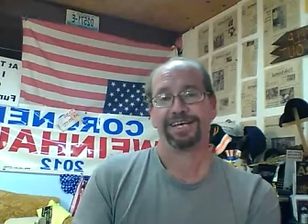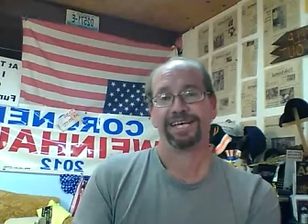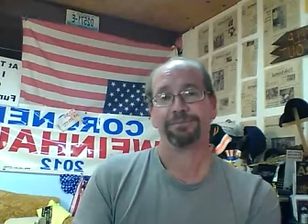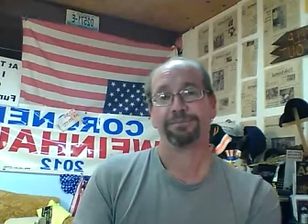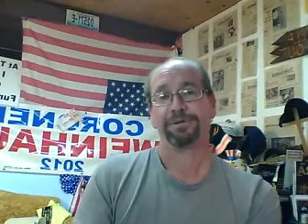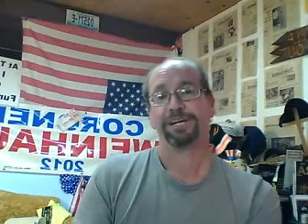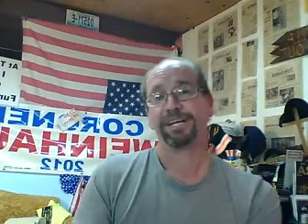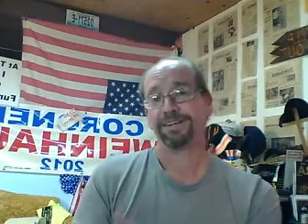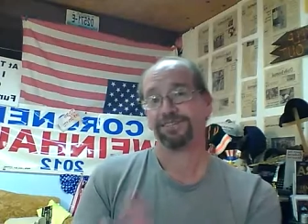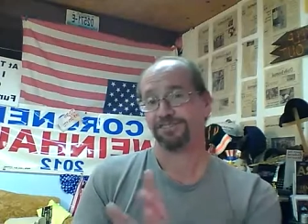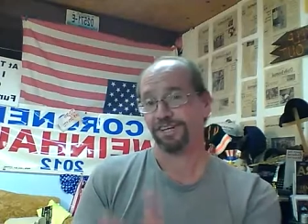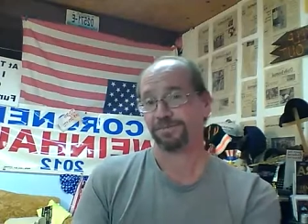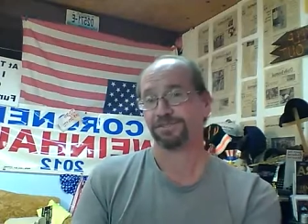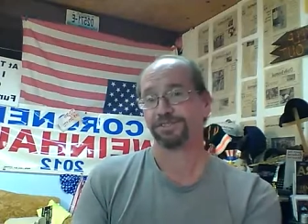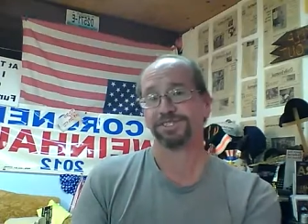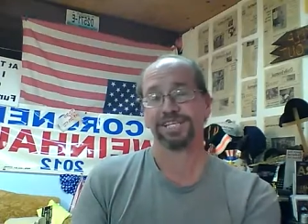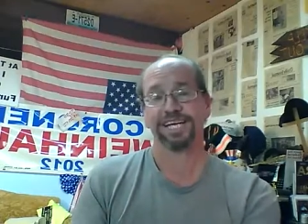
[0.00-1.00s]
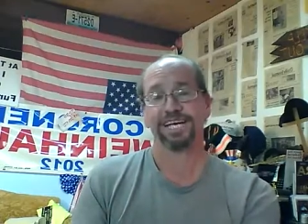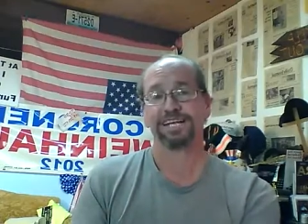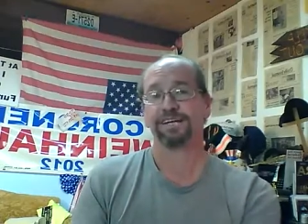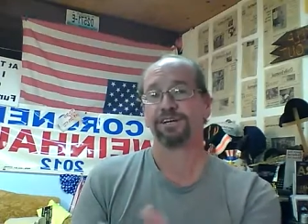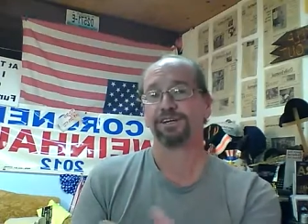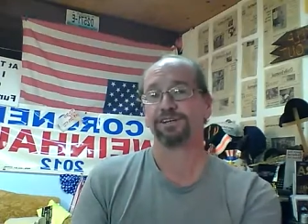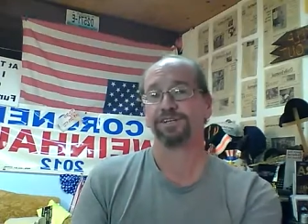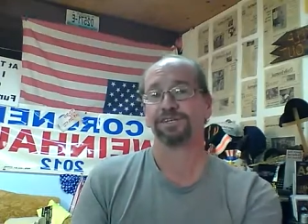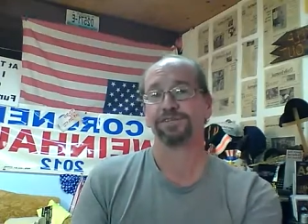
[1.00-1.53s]
But in Jefferson County,
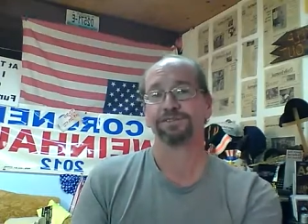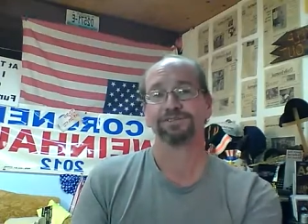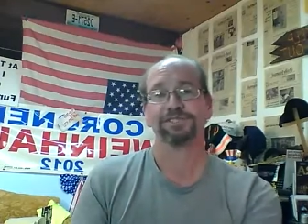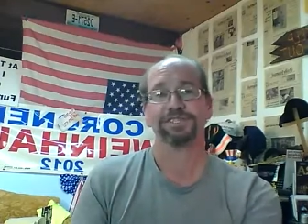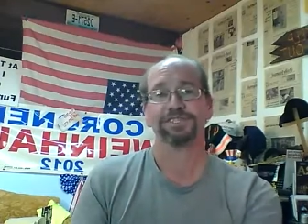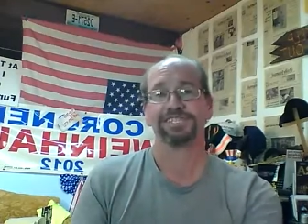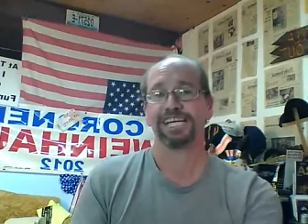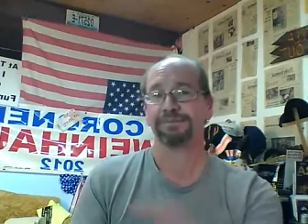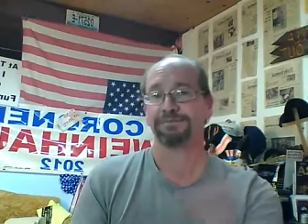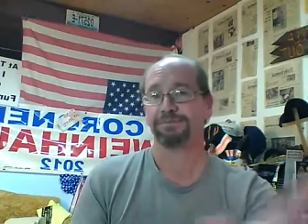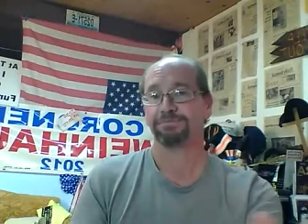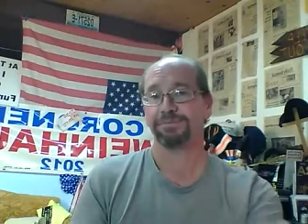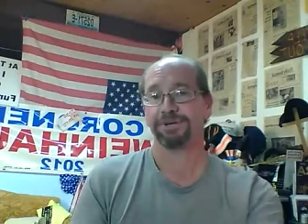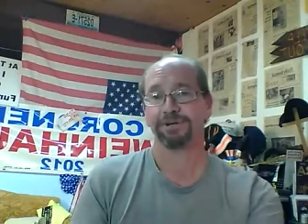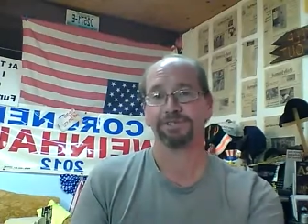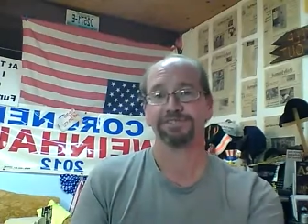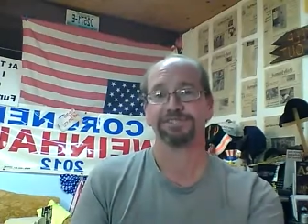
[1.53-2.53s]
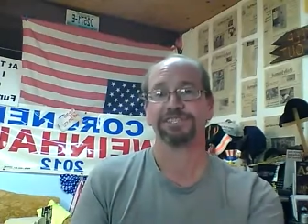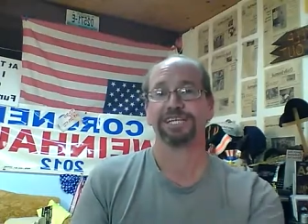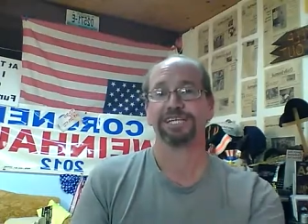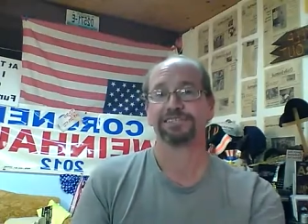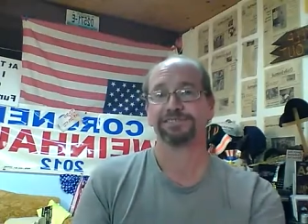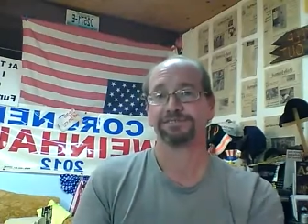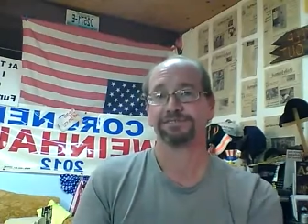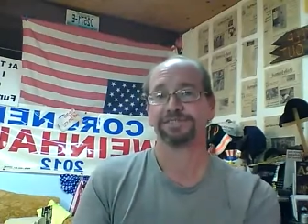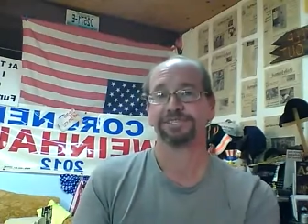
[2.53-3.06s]
good news, Tammy Berg's
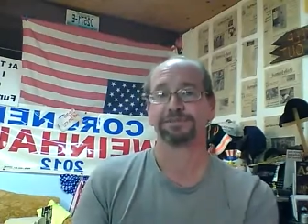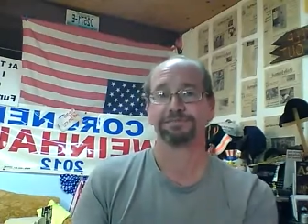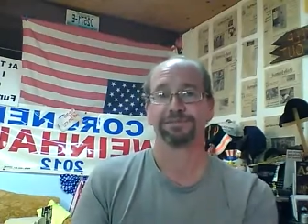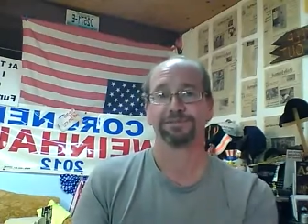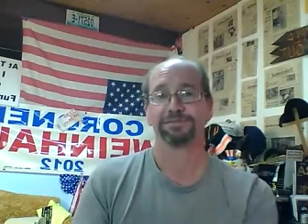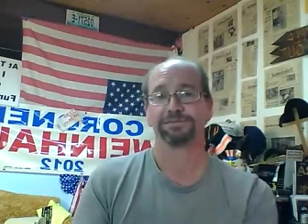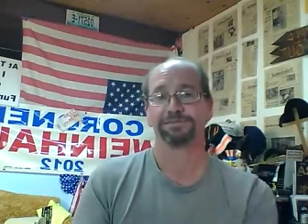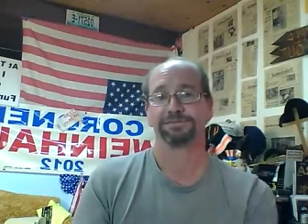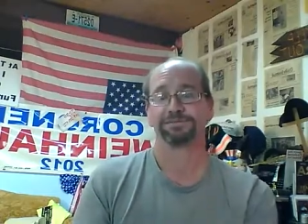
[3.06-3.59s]
days are numbered.